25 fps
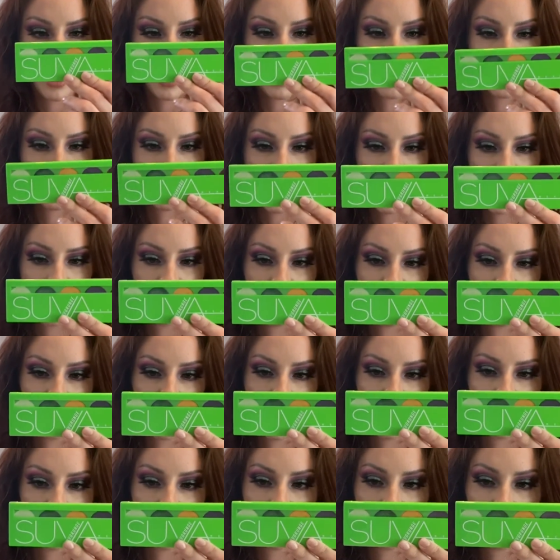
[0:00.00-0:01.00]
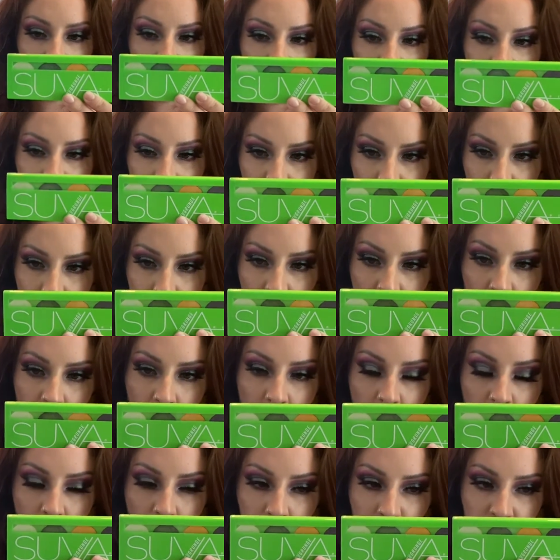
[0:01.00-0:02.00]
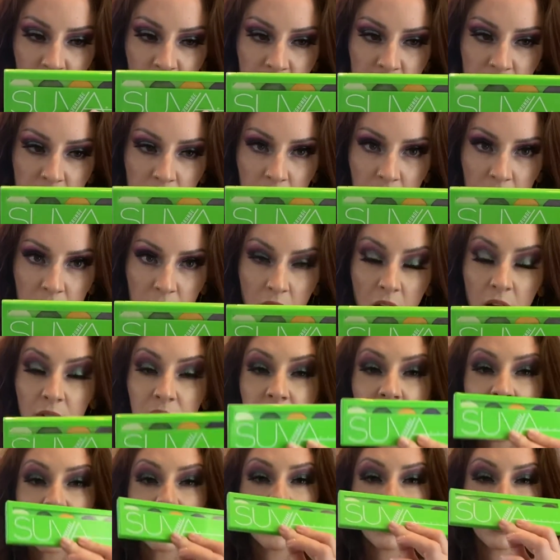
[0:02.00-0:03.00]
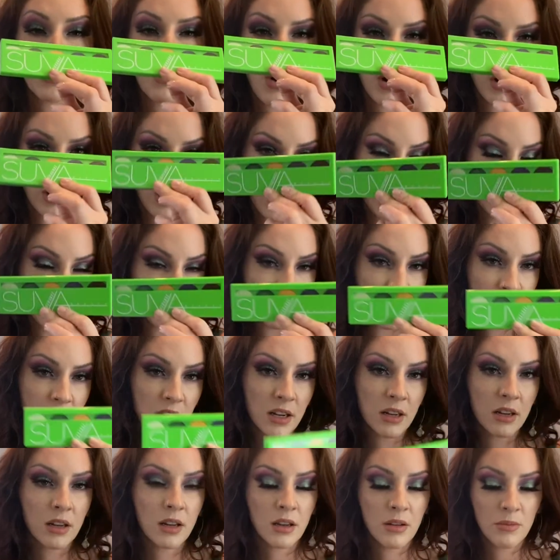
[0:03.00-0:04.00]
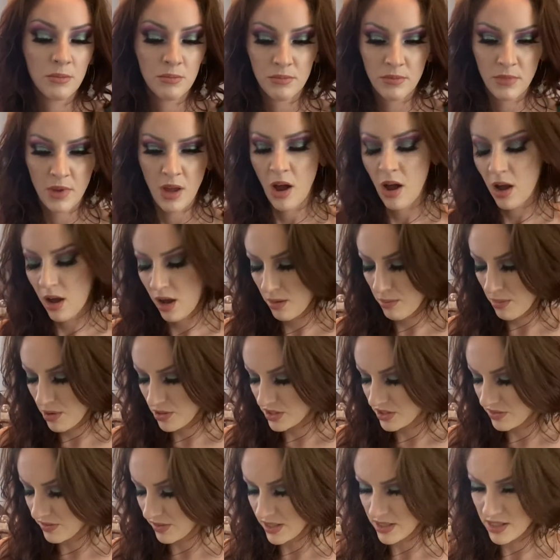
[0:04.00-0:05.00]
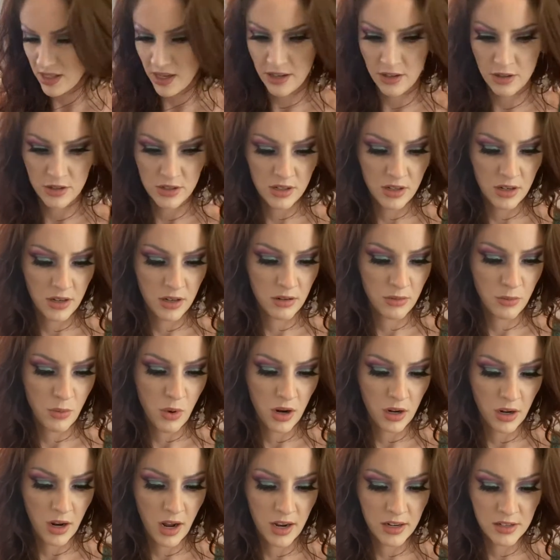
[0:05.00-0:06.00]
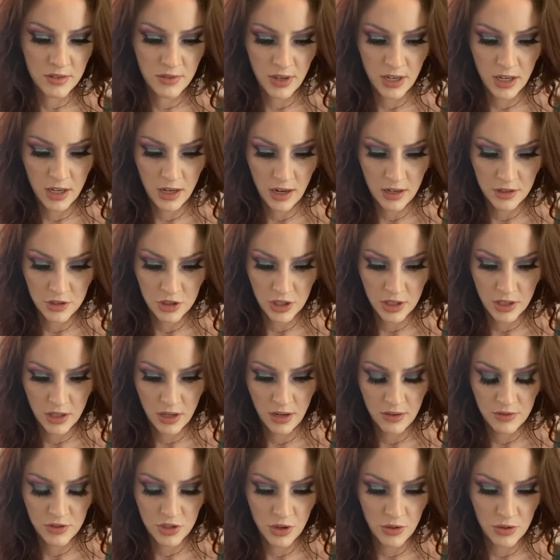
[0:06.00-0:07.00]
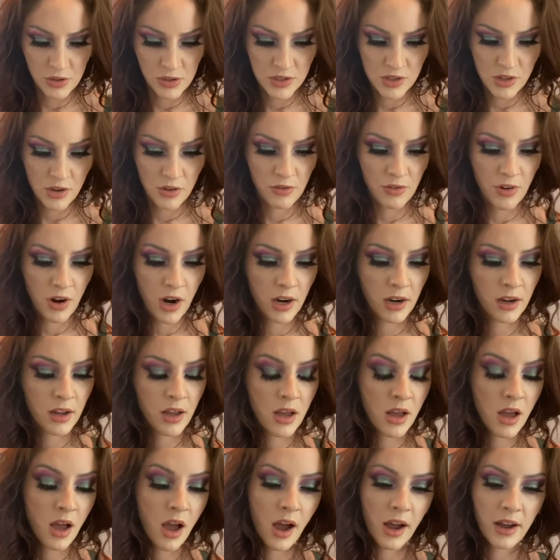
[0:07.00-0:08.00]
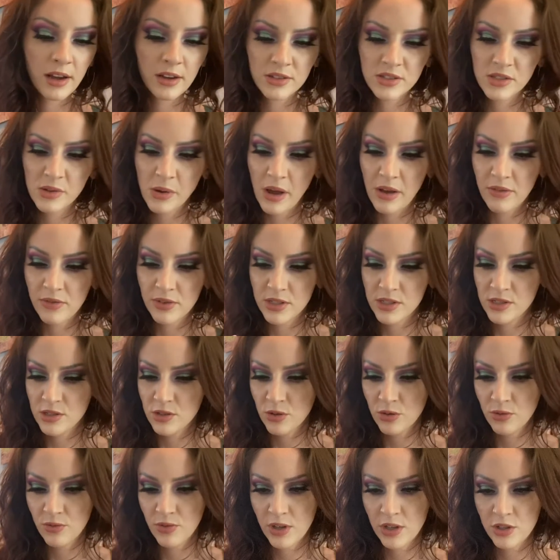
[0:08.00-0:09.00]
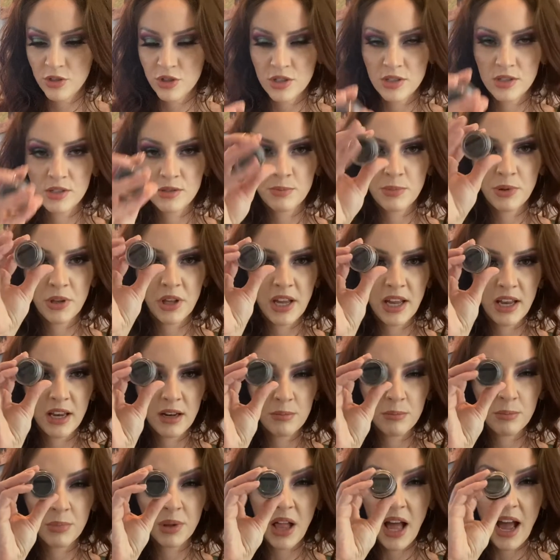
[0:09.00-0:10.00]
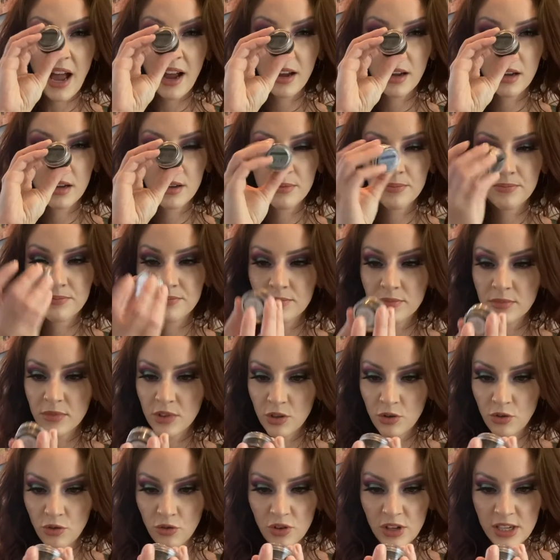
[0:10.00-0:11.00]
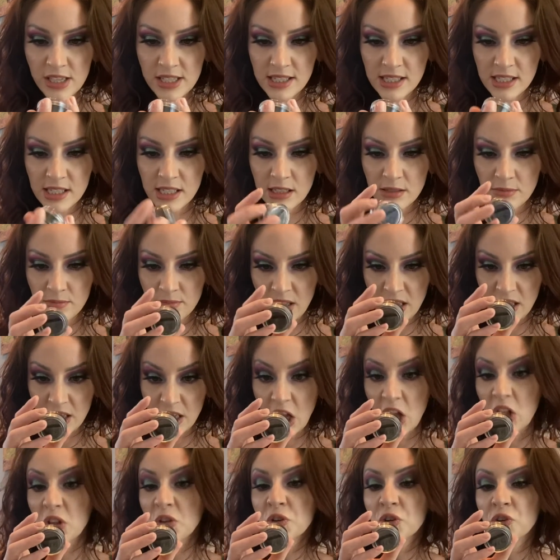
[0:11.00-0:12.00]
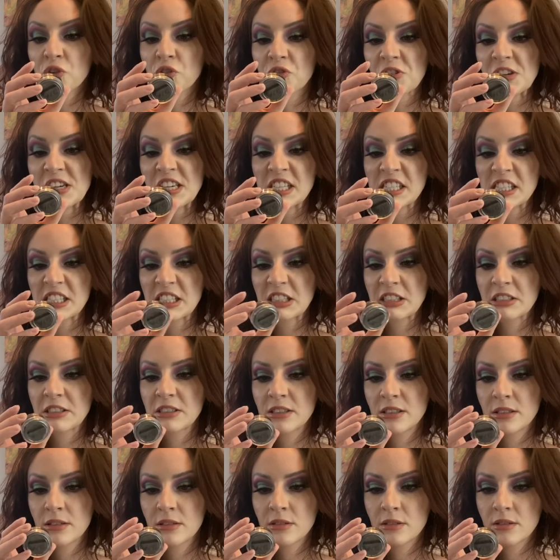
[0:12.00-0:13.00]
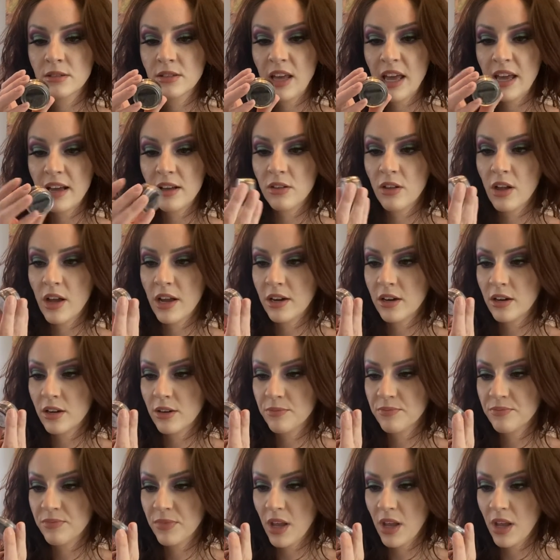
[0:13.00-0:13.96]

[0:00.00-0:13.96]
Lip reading: cake liner. These are obviously like water activated. Most of these liners are water activated actually that I've shown you so far. I also have a Suva just plain black grease in the color Grease cake liner